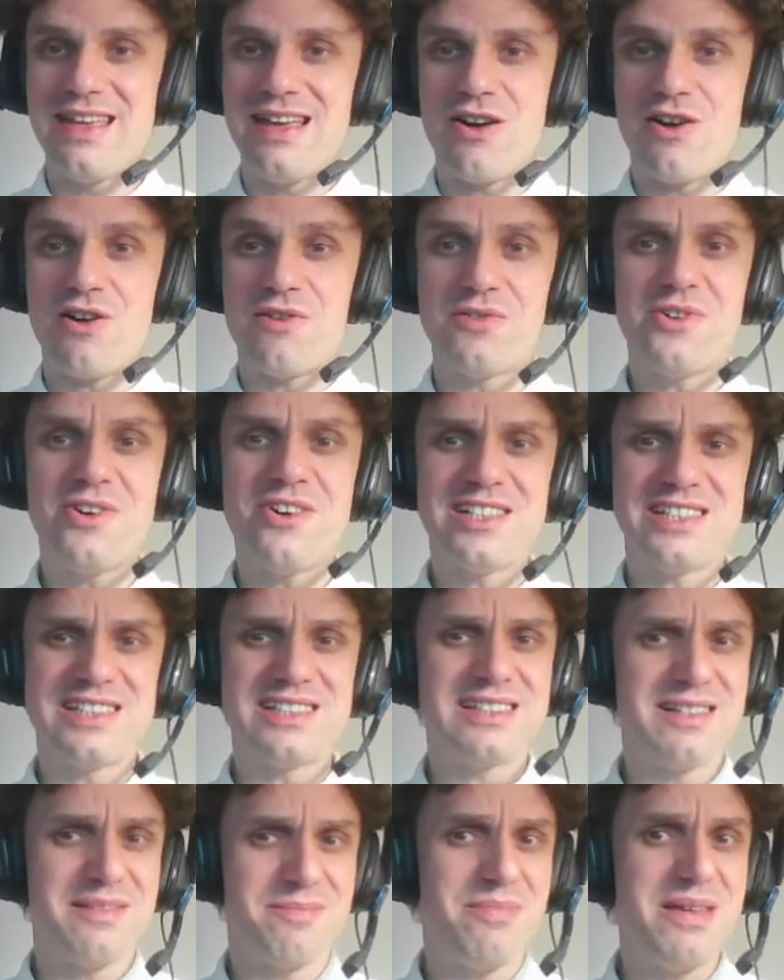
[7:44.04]
Of
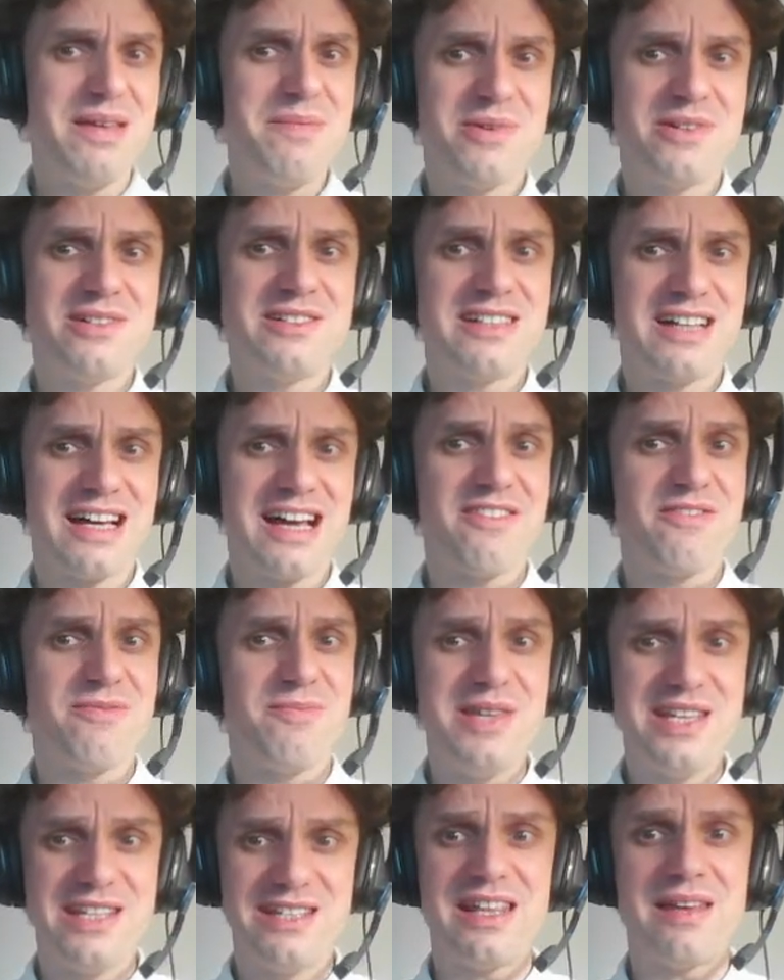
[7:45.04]
course, people have
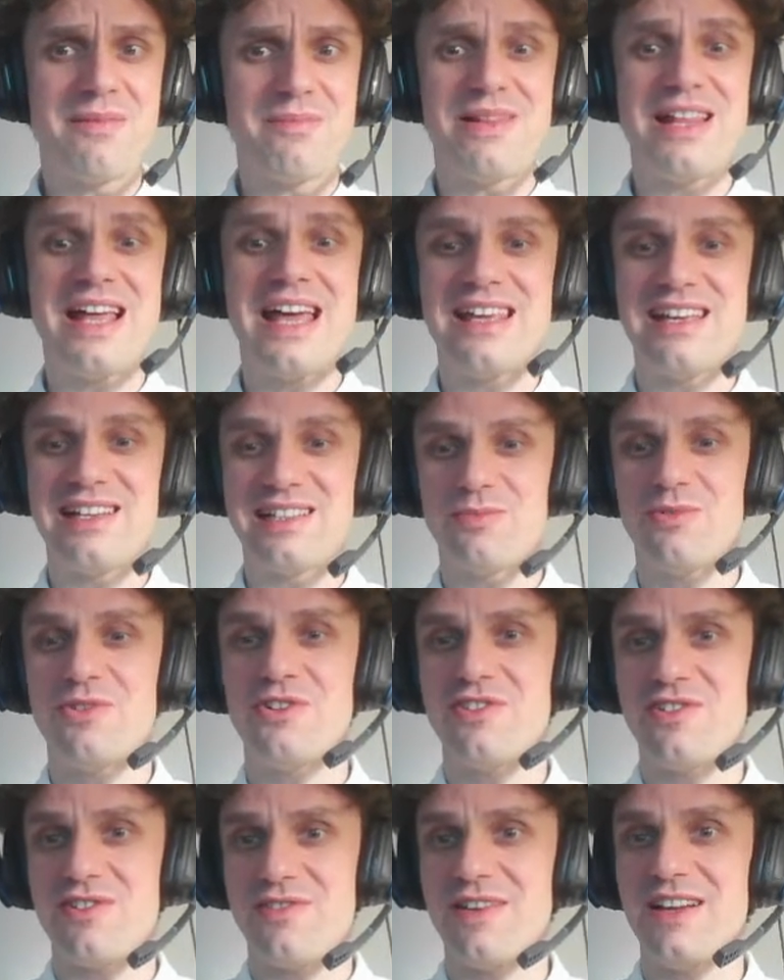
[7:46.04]
been applying
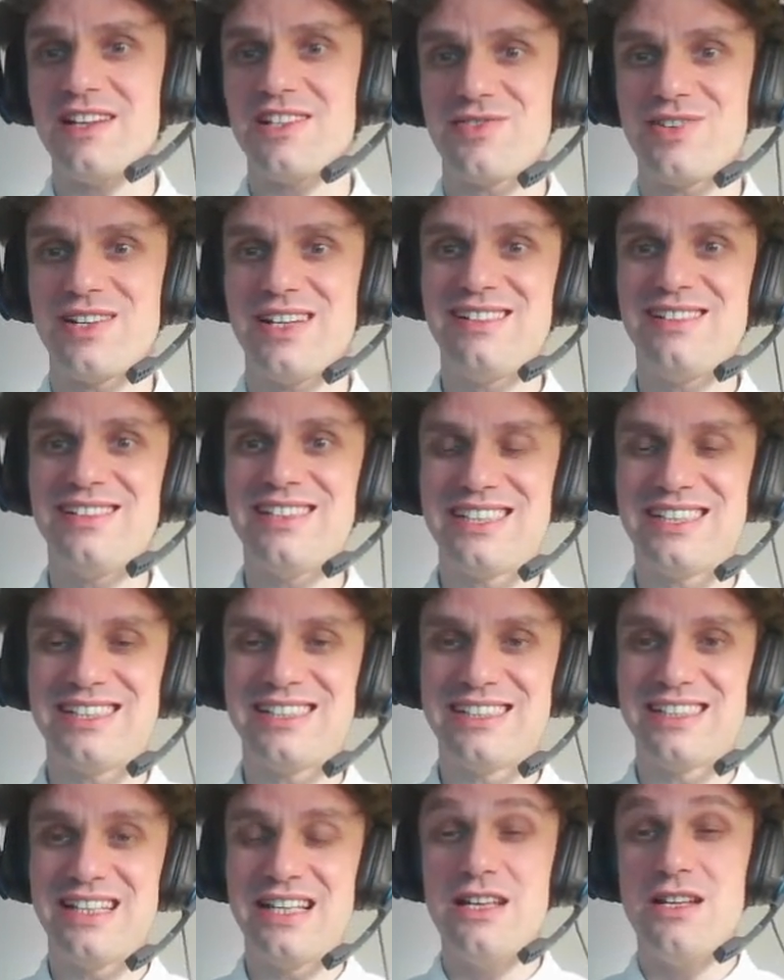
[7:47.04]
exploratory factor
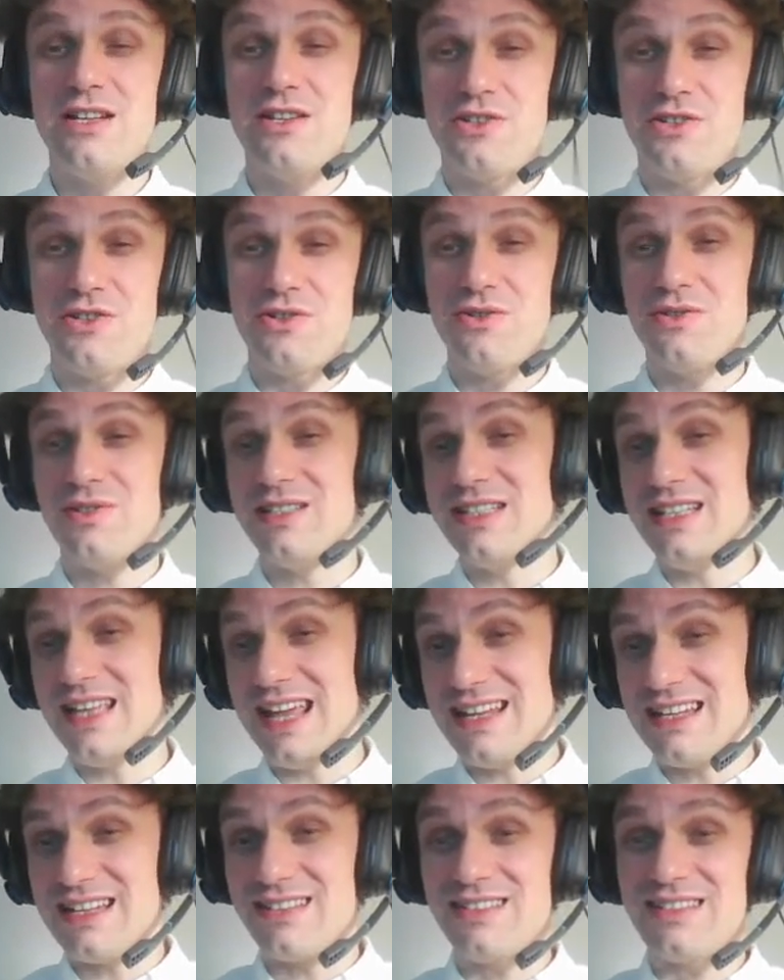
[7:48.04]
analysis to
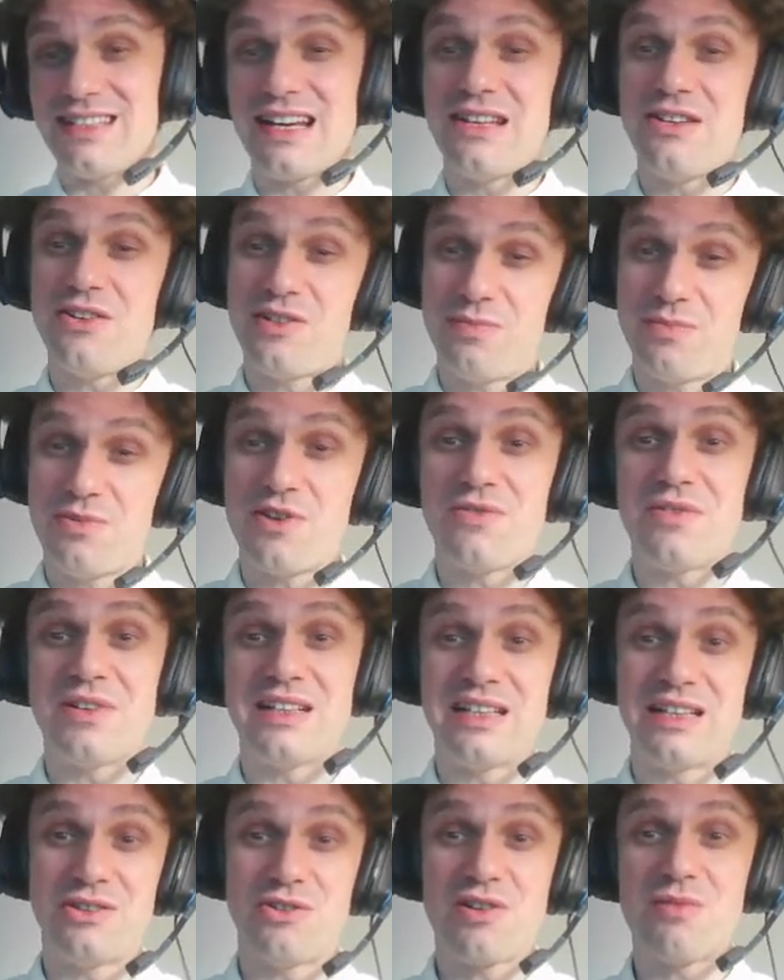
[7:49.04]
data that are not
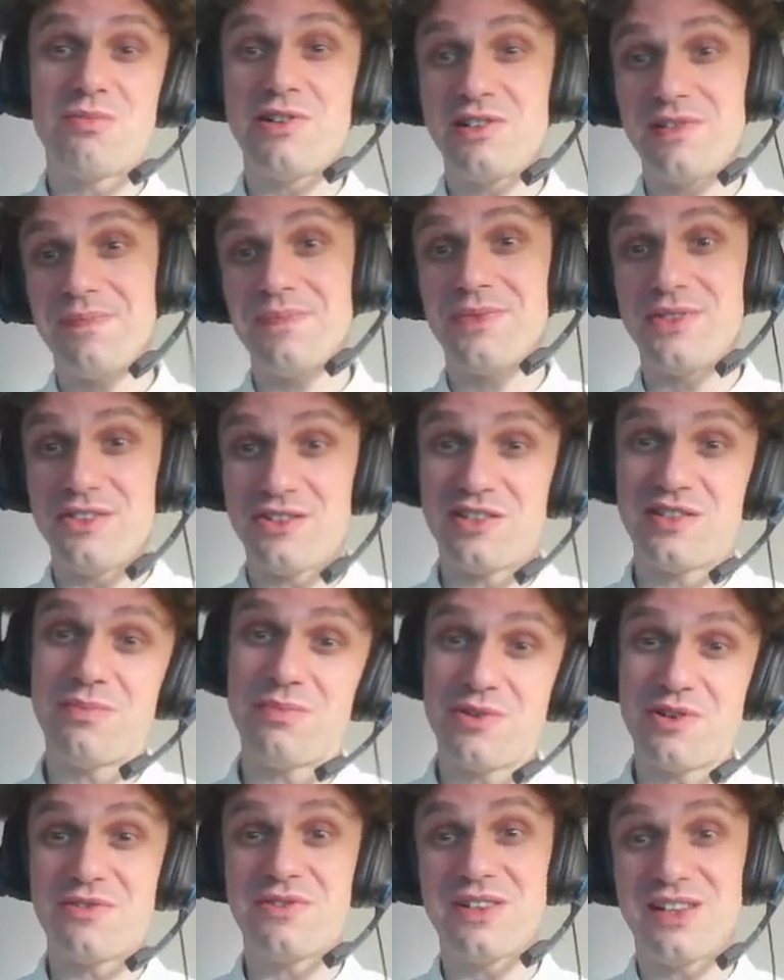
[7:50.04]
perfectly normal, not
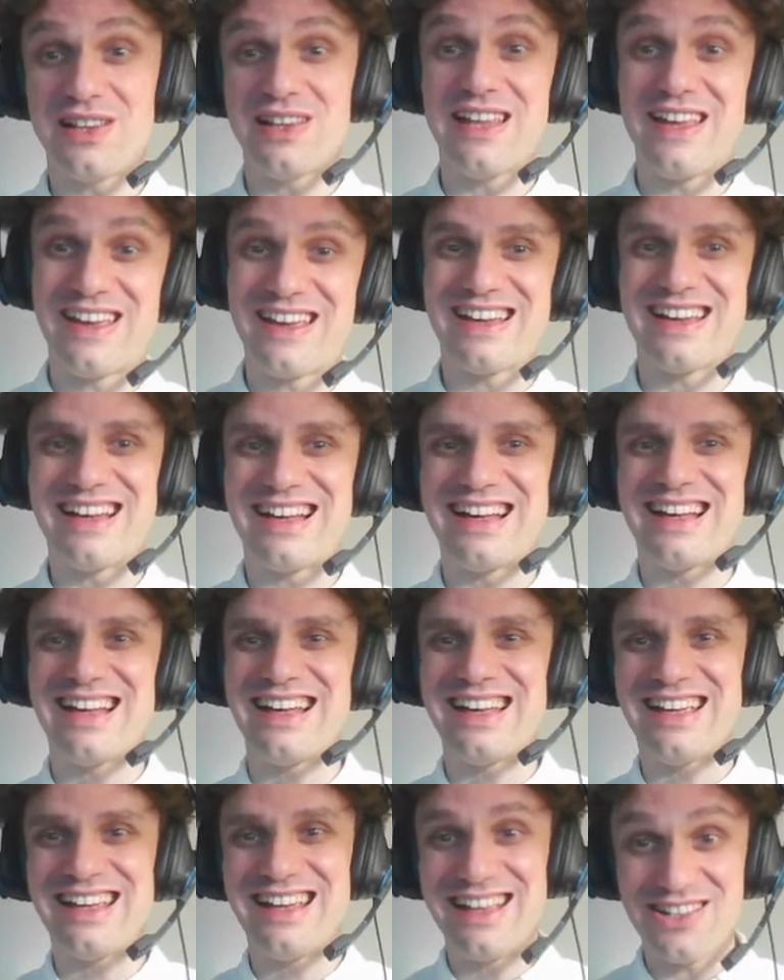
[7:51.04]
perfectly
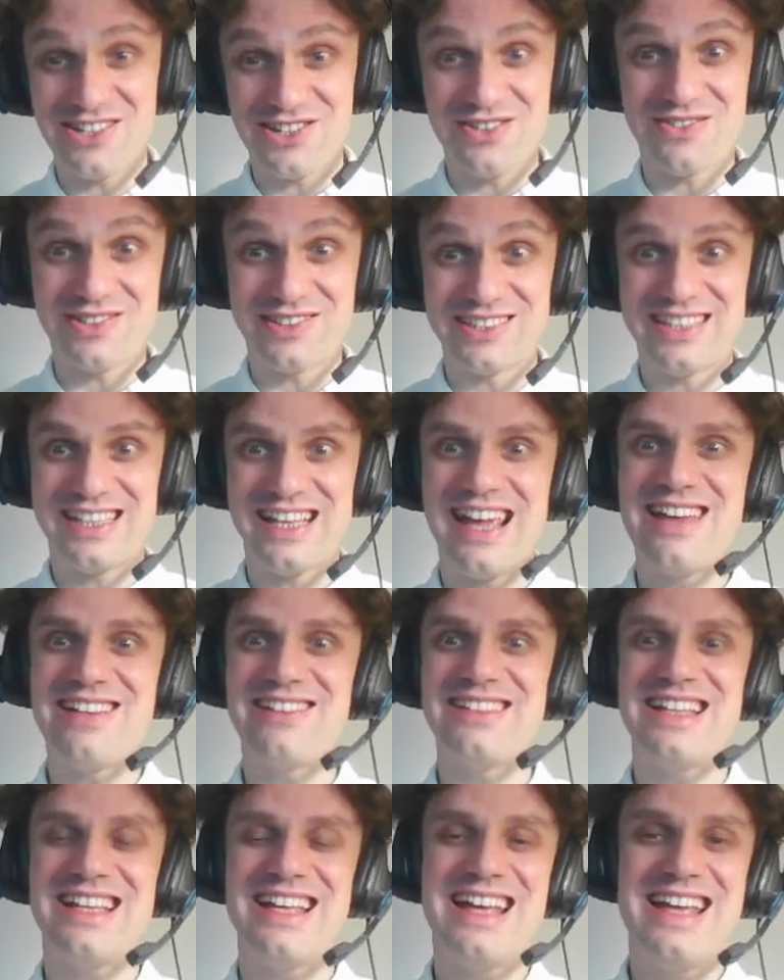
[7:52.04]
interval
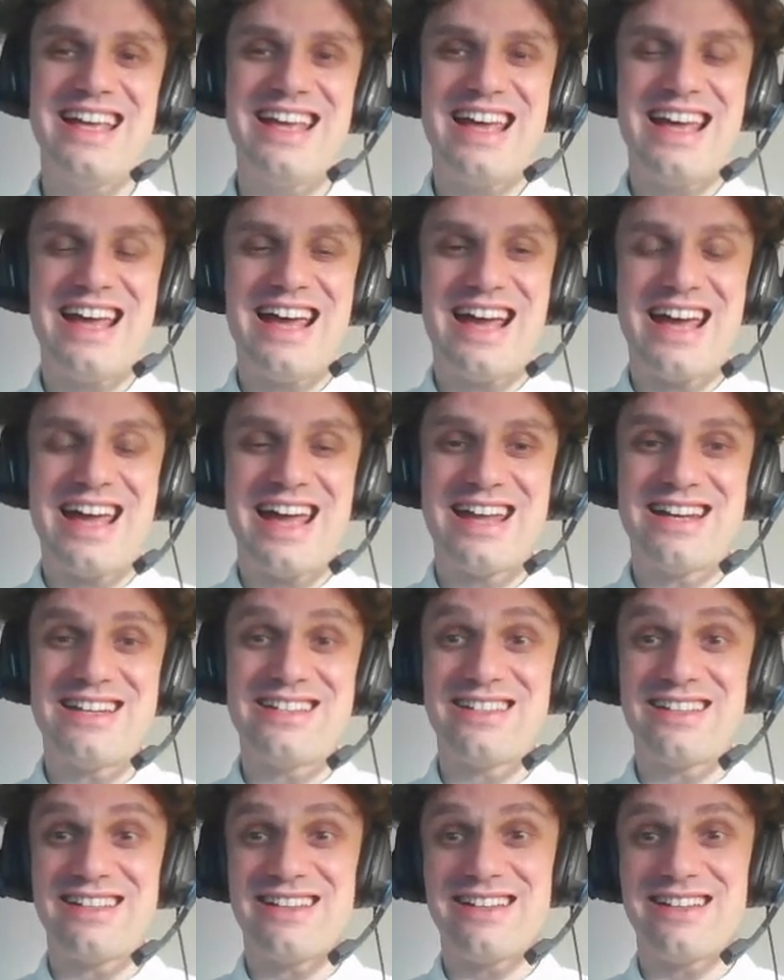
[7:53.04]
scale, and